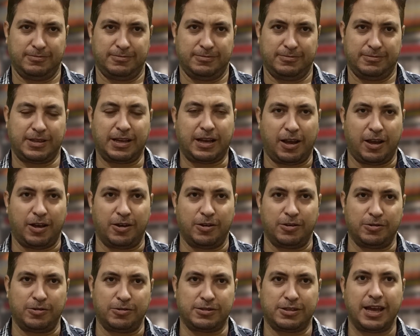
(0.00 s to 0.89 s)
the
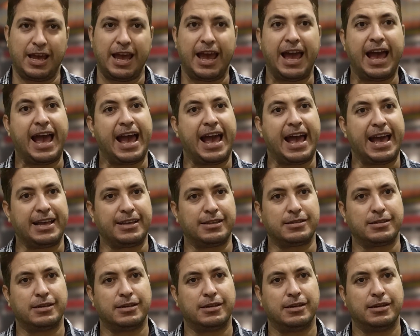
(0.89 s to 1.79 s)
clause
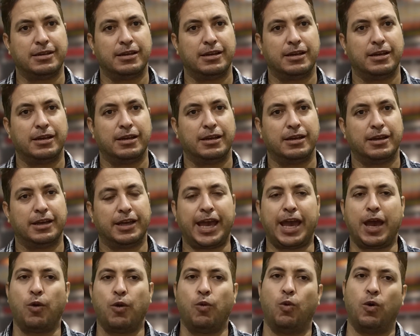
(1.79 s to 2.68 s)
as
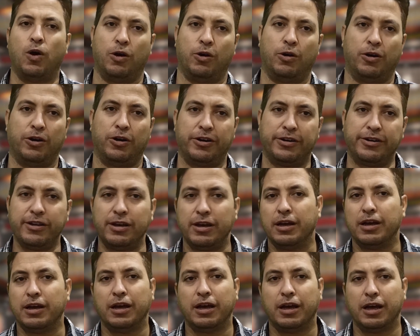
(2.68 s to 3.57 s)
a word
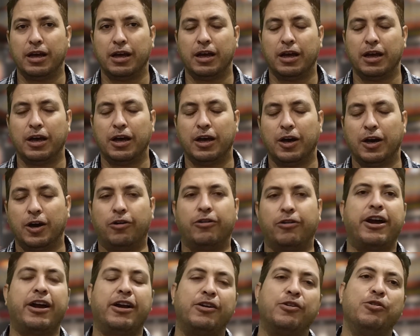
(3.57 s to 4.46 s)
or
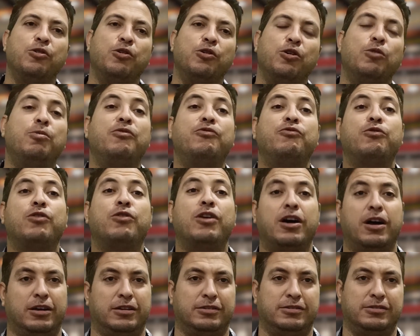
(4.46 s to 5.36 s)
a group of
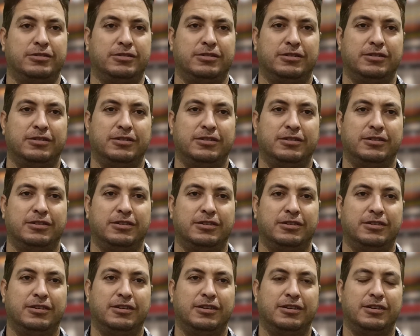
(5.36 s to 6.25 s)
words
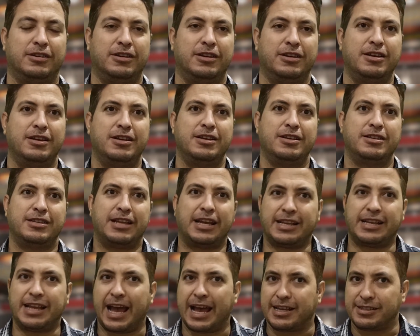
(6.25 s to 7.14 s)

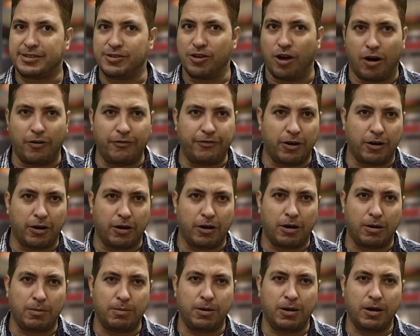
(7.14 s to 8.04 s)
that has no
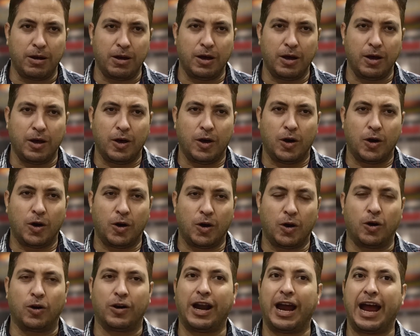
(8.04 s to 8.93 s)
verb
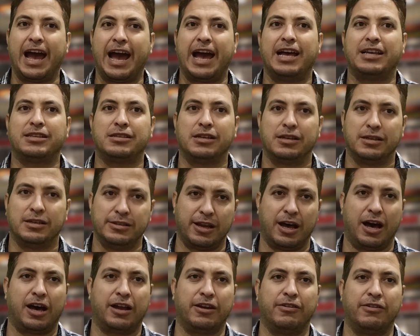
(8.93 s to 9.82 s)
or has
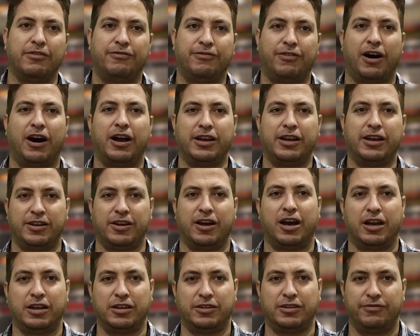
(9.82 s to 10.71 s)

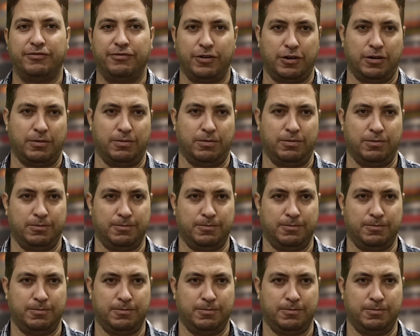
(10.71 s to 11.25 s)
non-finite verb.